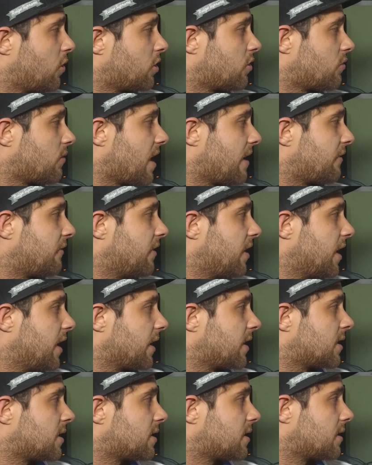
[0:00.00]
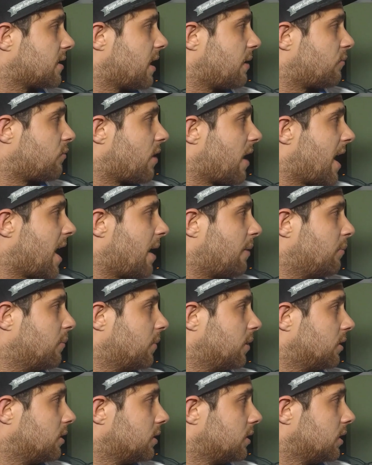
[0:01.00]
graphics, RAM.
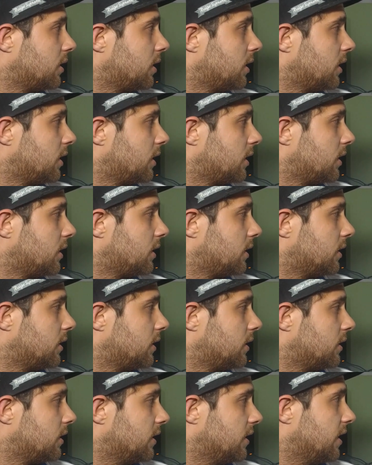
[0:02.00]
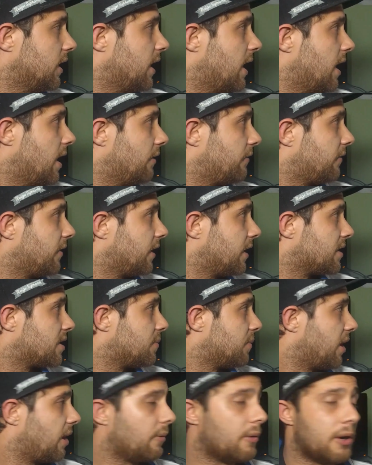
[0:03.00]
Yeah, I think that's
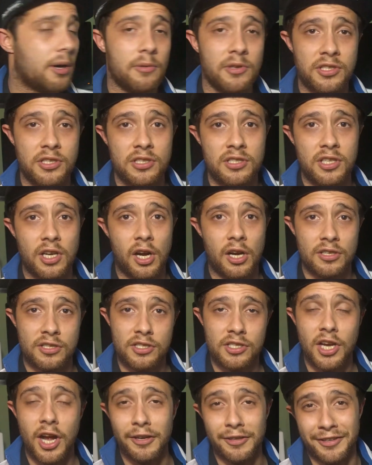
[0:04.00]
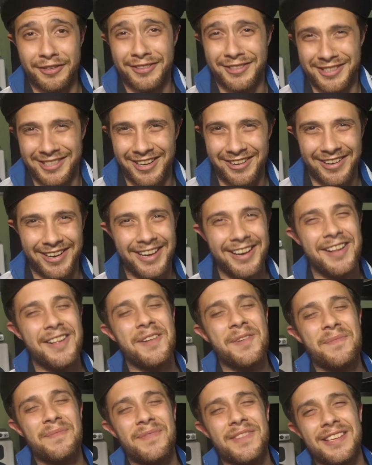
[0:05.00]
about where we should start. So, sorry.
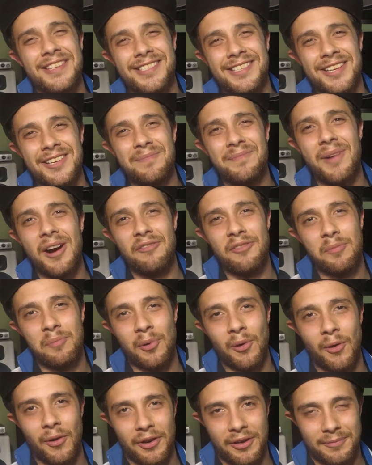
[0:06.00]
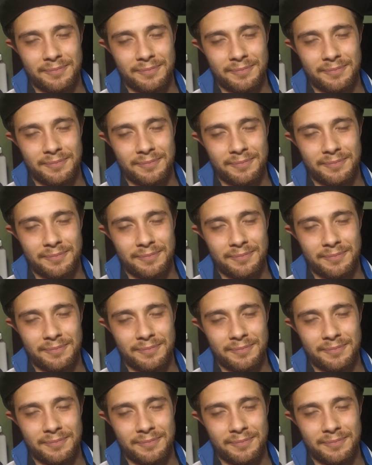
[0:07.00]
So the motherboard